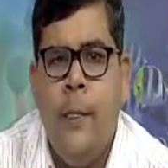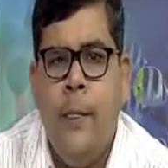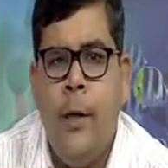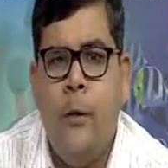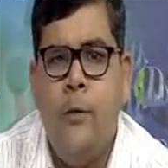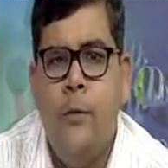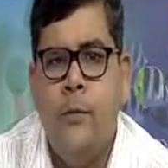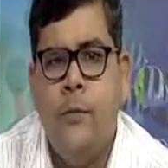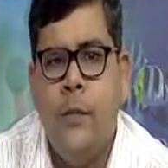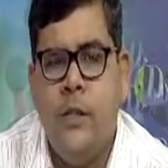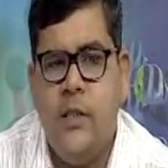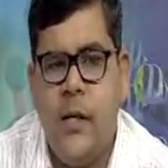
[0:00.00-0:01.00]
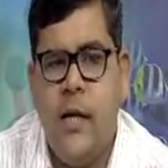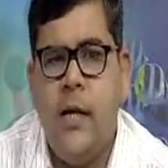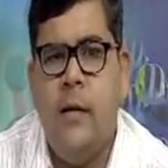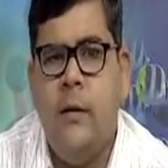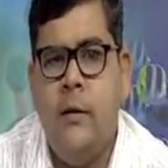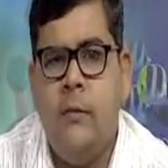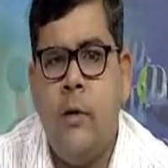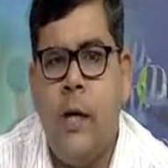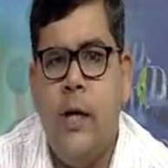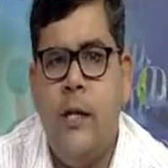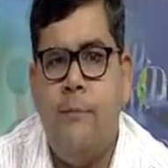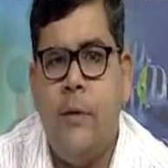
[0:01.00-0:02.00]
Now, the second
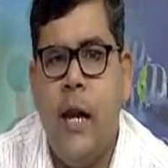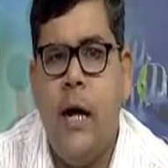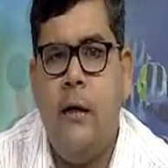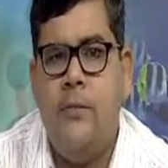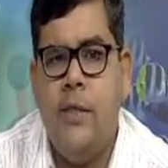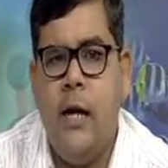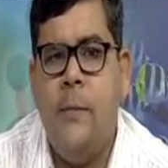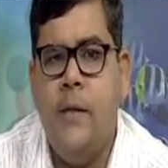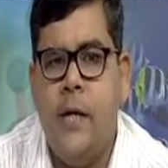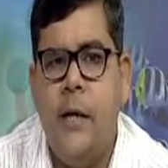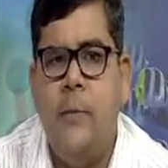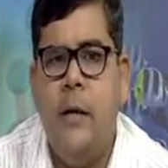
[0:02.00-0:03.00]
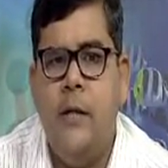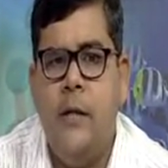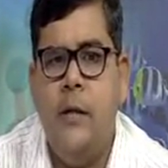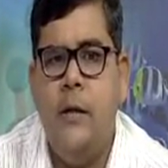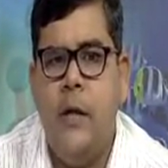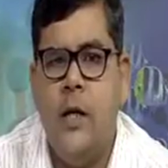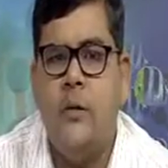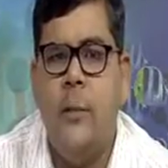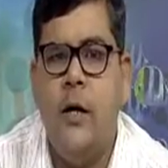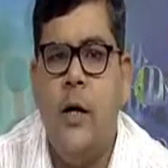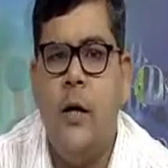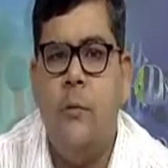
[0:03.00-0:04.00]
kind of talaq which can be taken by the
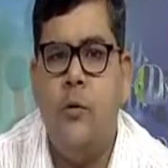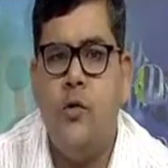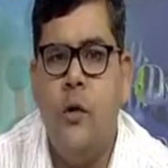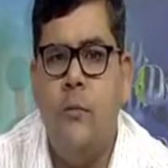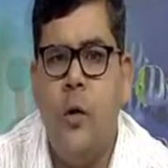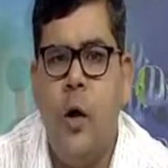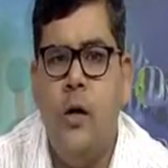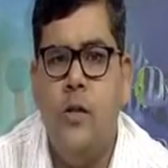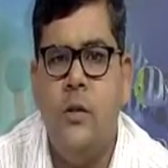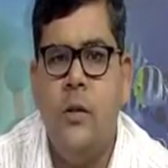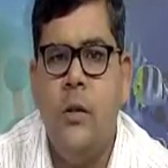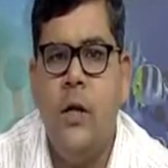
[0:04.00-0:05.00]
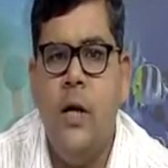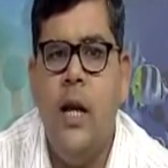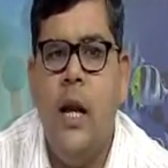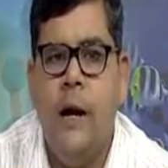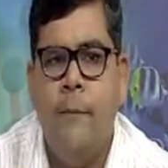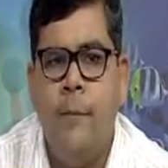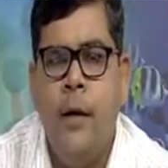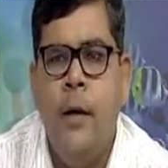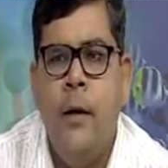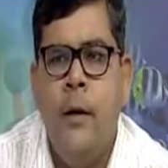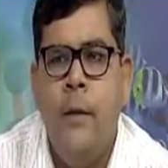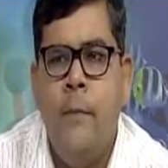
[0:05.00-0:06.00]
husband under Muslim law is ila,
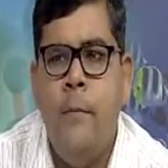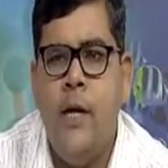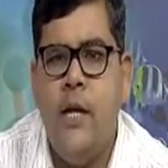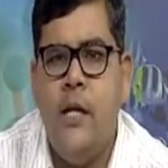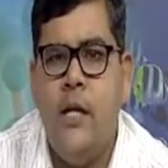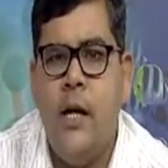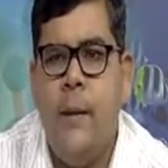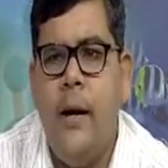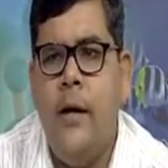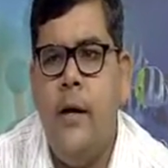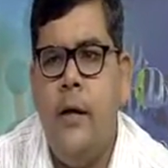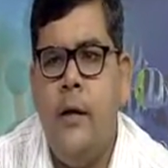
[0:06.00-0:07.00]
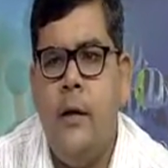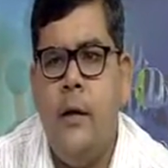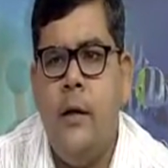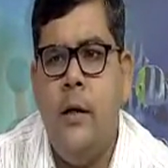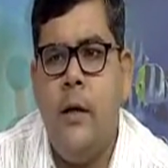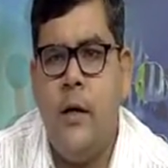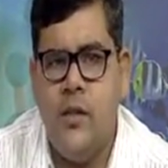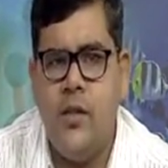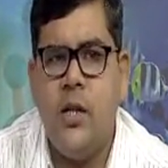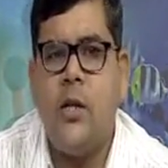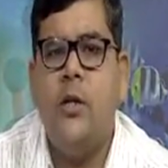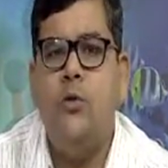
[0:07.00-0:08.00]
meaning thereby a
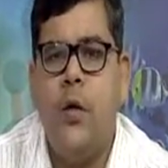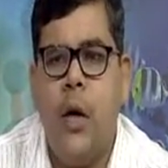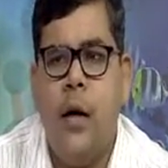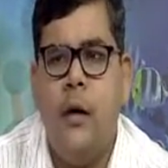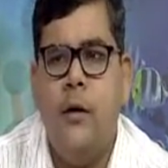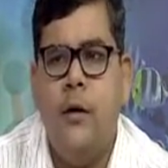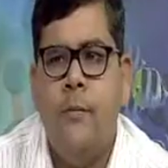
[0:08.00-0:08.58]
constructive talaq.